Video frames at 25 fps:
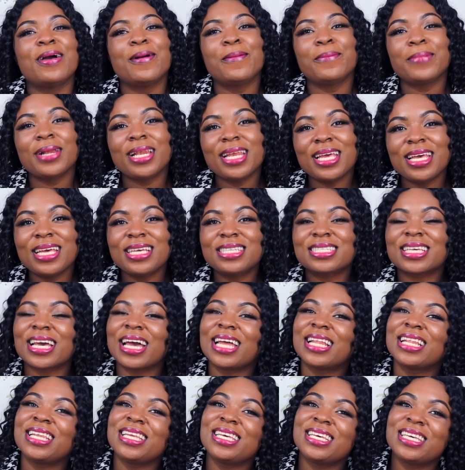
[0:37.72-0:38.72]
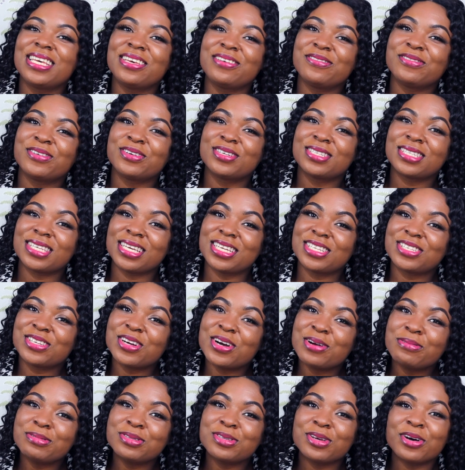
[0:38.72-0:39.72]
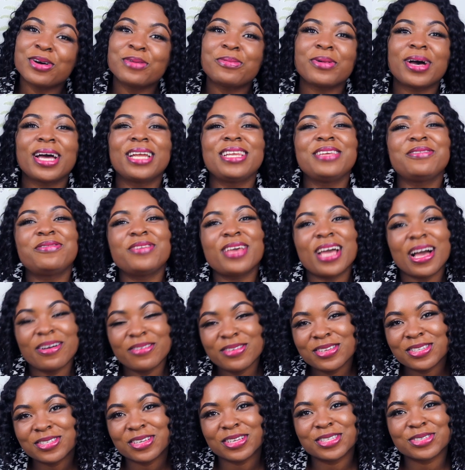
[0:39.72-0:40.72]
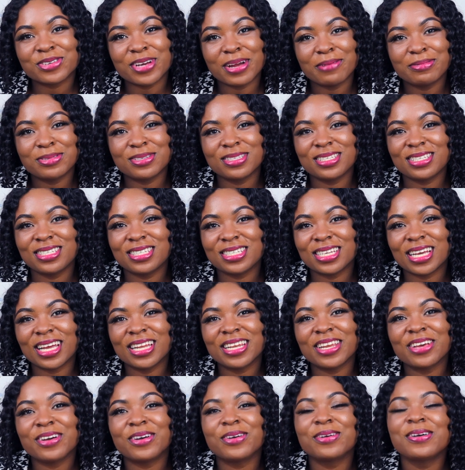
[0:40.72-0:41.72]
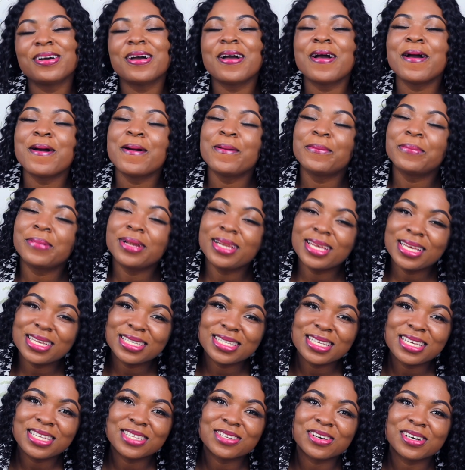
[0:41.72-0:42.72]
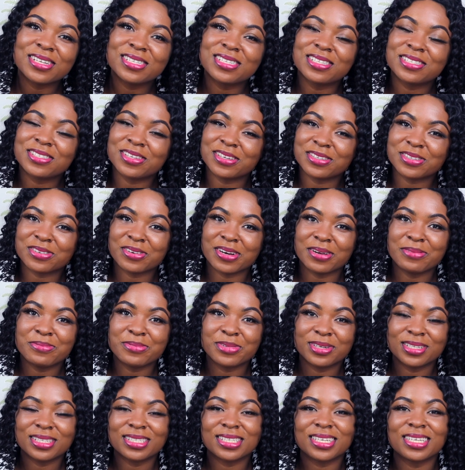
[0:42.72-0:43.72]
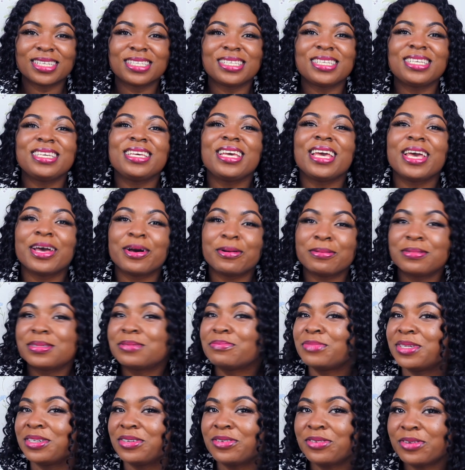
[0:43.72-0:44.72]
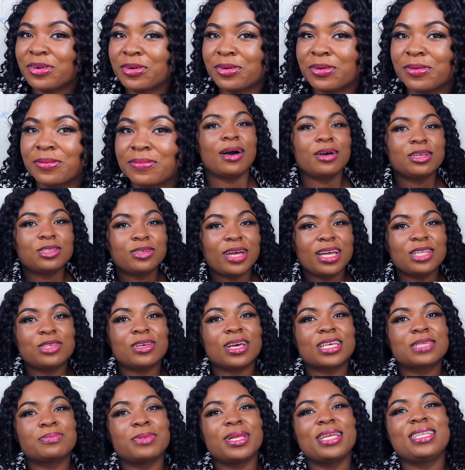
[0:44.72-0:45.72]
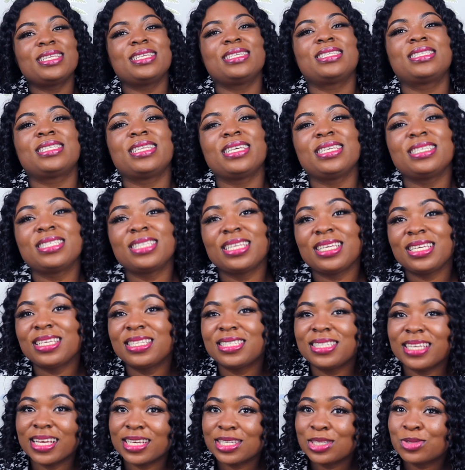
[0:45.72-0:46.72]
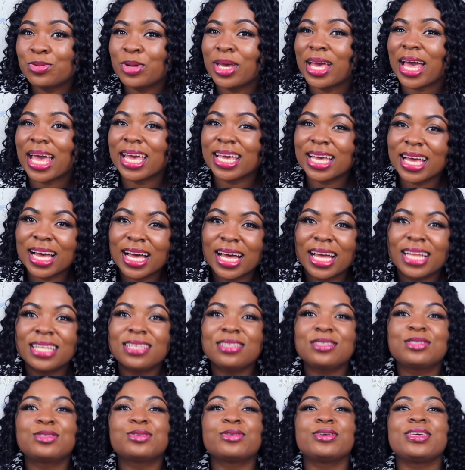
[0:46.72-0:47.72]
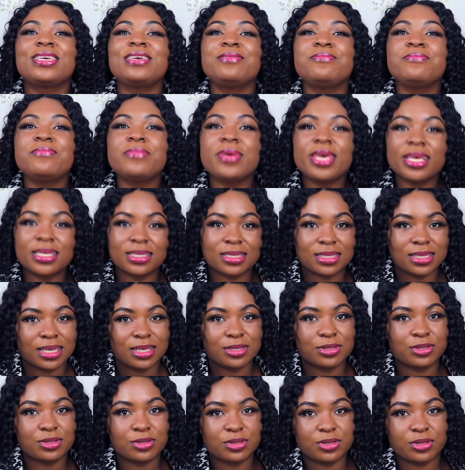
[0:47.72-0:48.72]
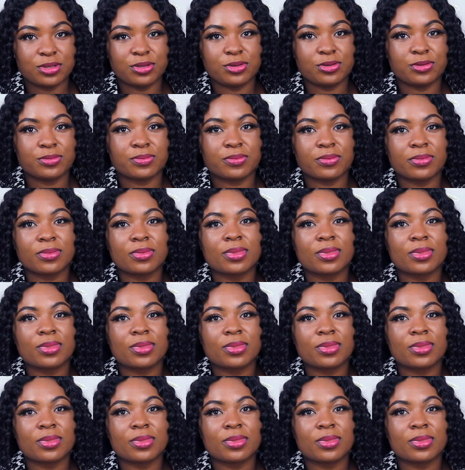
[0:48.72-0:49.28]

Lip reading: please kindly give us a thumbs up, and if you haven't subscribed to the channel, please hit on the subscribe button. It helps me grow. I'll try to explain these things the easiest way I can so it makes sense to you.